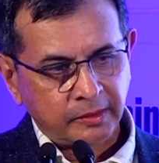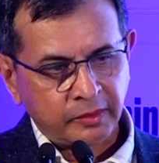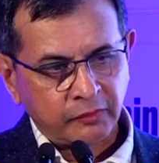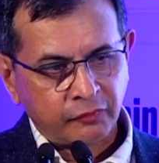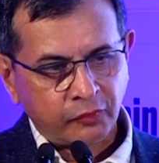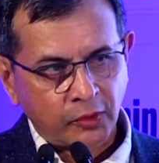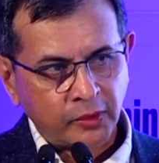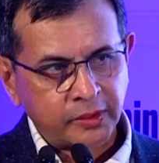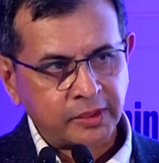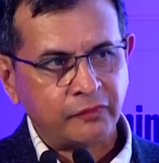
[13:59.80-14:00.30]

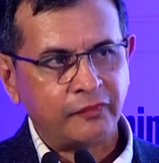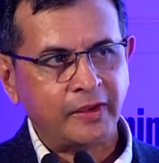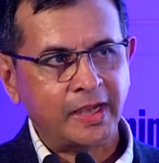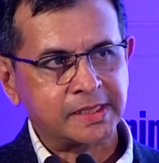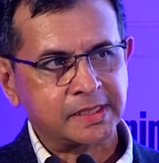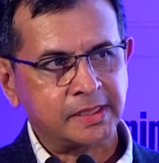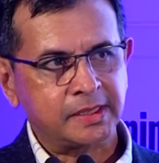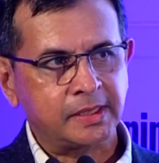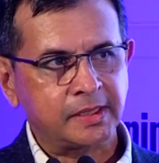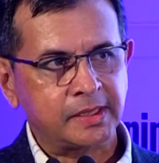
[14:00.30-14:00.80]
for the
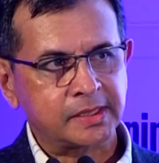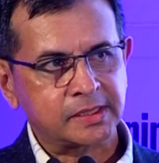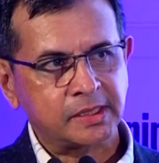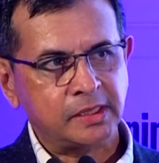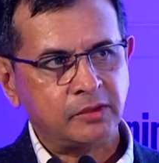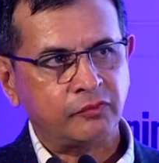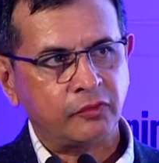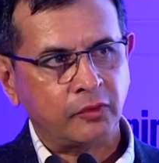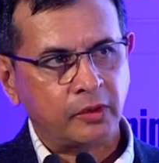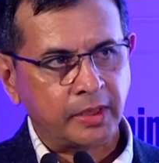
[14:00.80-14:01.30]
fashion
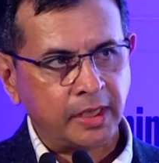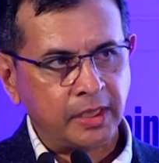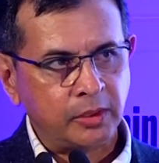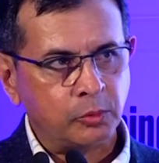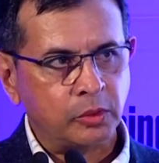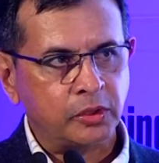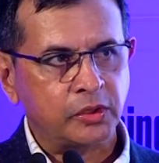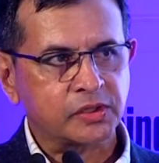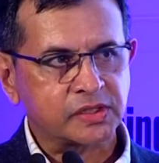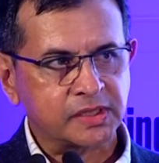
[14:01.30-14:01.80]
industry, for
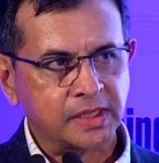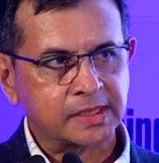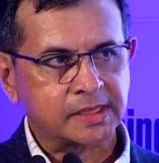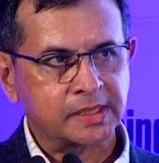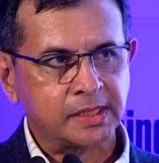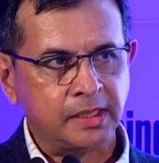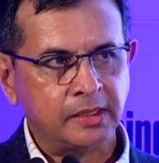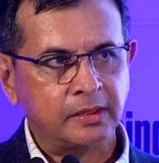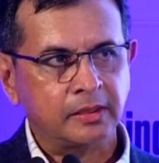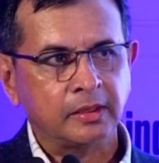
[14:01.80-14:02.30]
anyone to
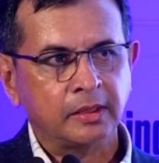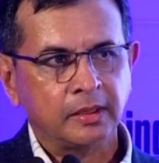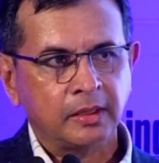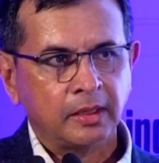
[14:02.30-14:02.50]
succeed,